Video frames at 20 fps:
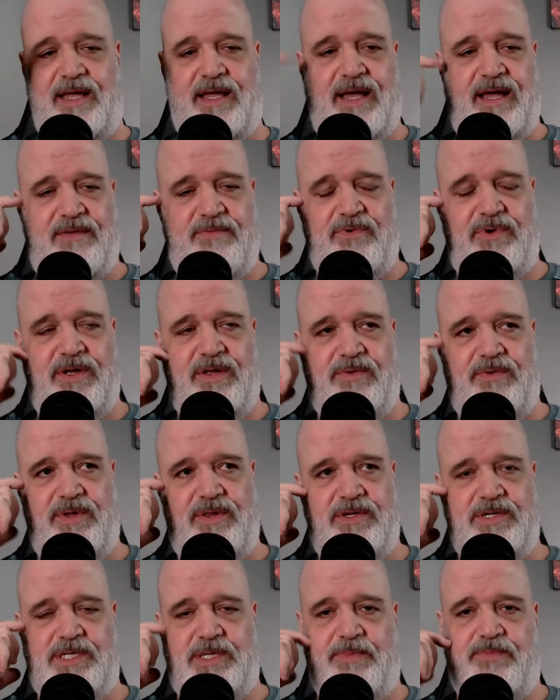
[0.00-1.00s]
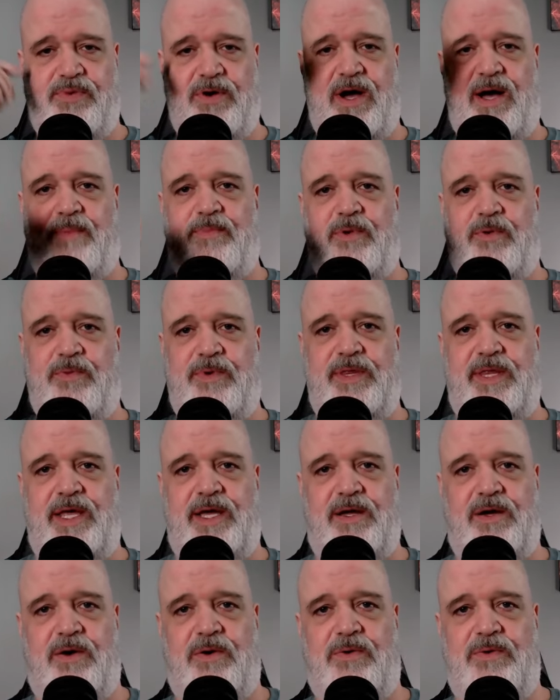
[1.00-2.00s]
when there's a problem or when they
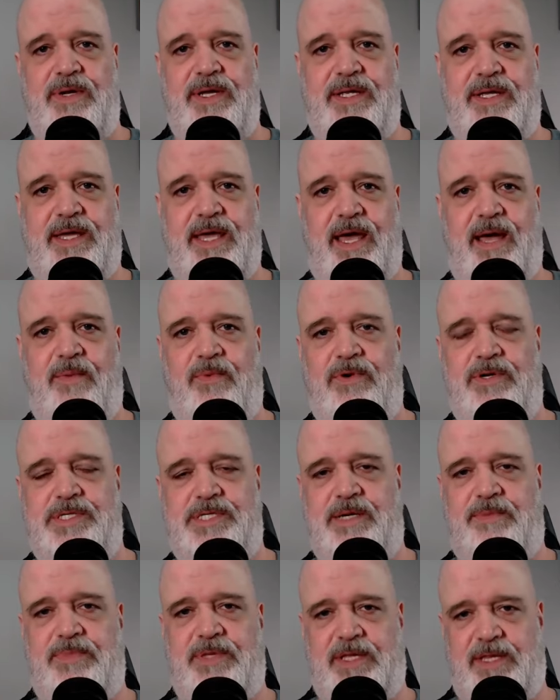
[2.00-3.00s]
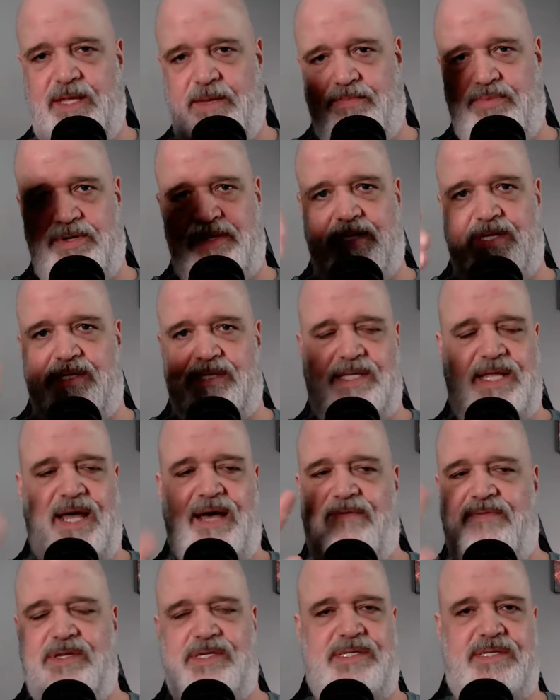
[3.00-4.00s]
go in camera or something, they
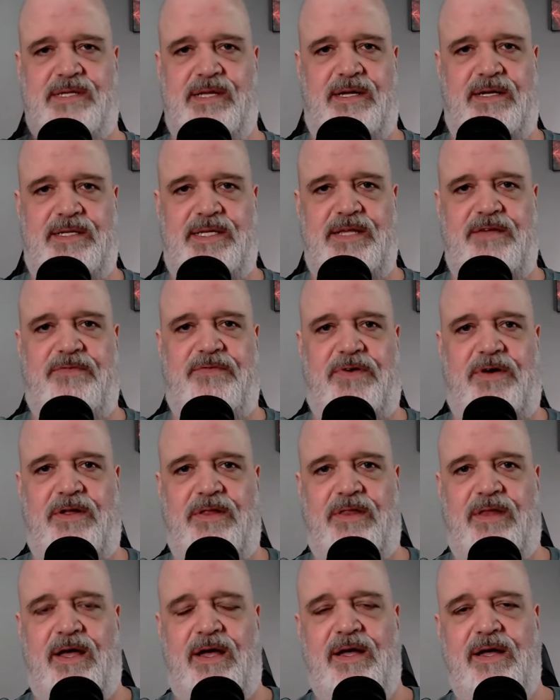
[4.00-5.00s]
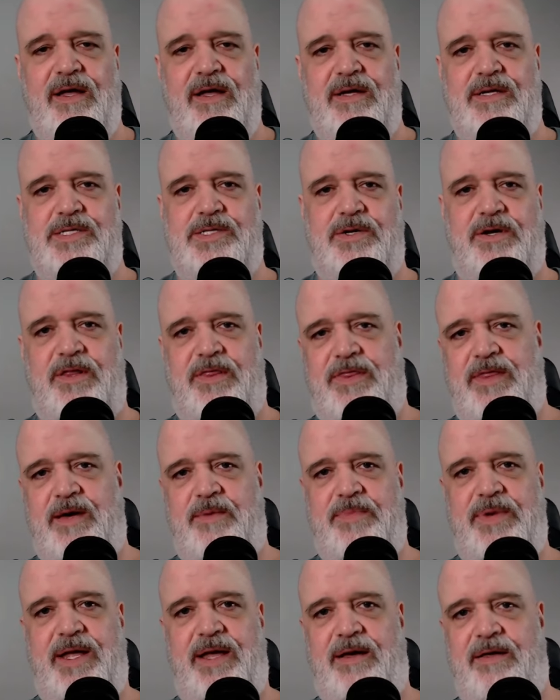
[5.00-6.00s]
have this default sort of
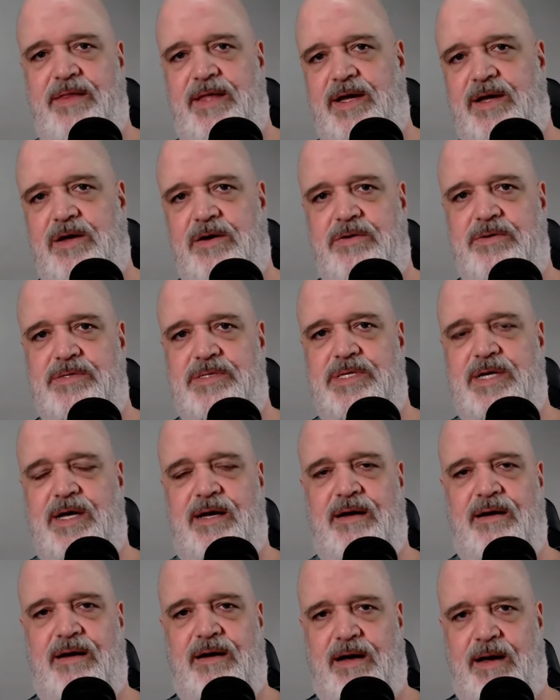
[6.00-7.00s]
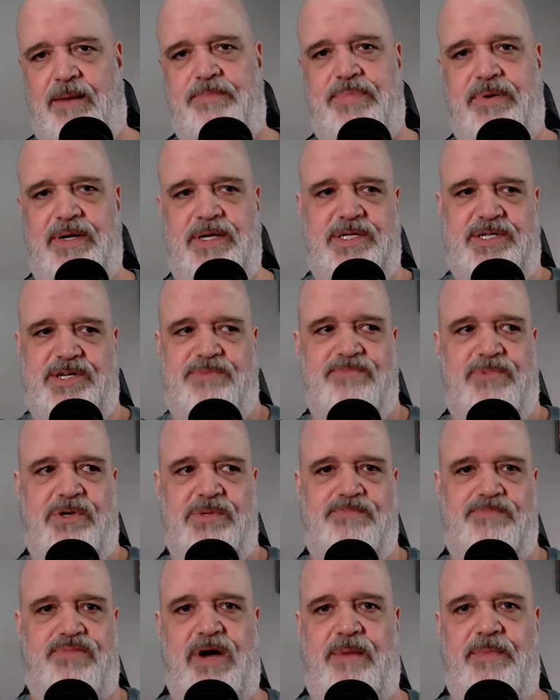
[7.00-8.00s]
thumbnail that goes up, and it's
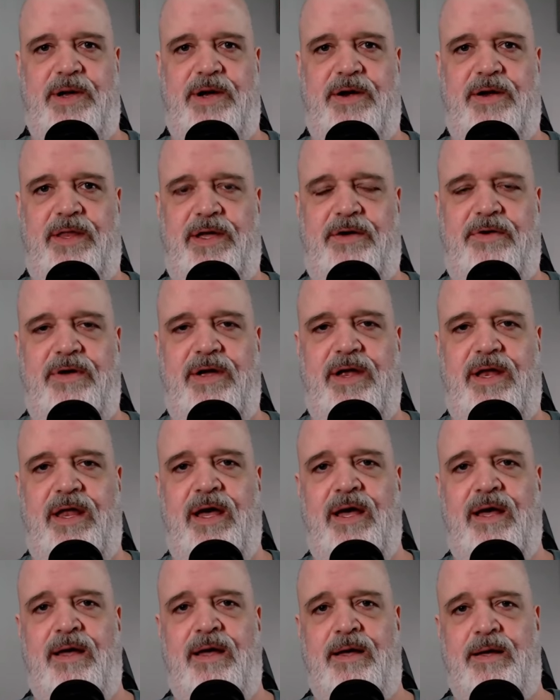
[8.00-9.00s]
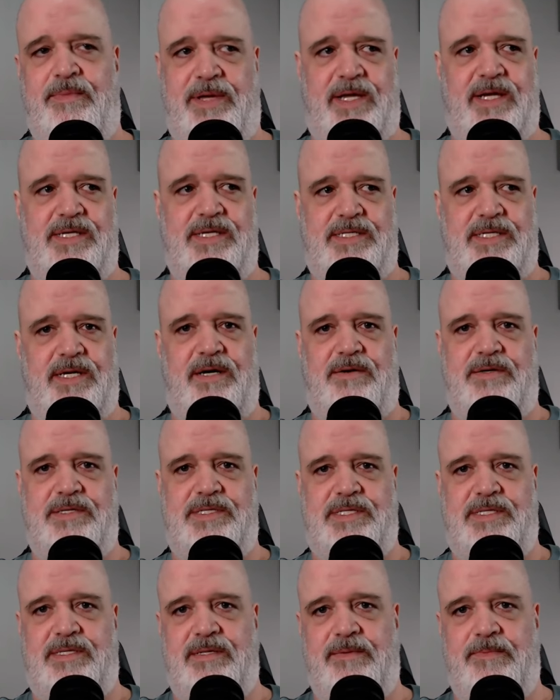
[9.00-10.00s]
primarily green because, you know,
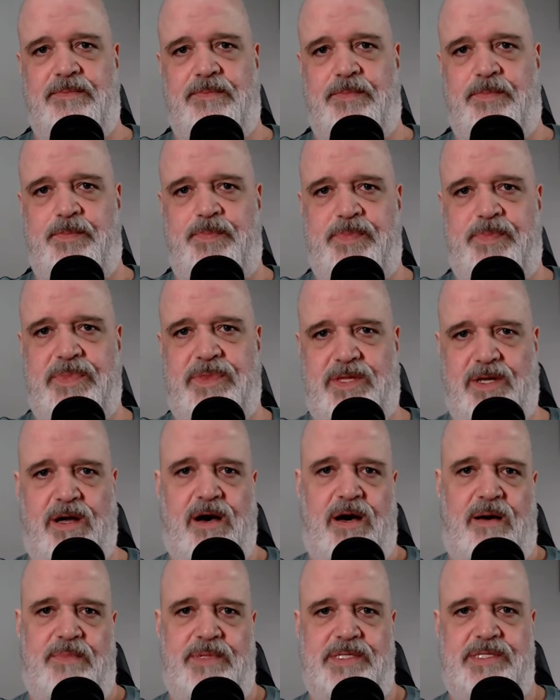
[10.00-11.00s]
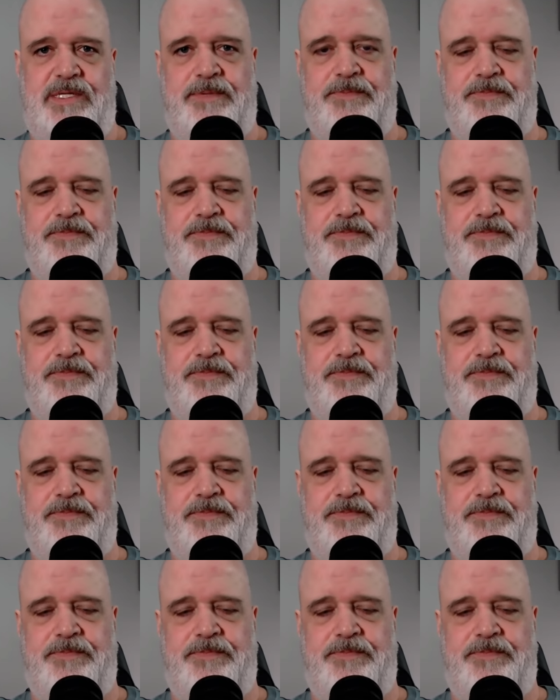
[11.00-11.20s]
it's the commons.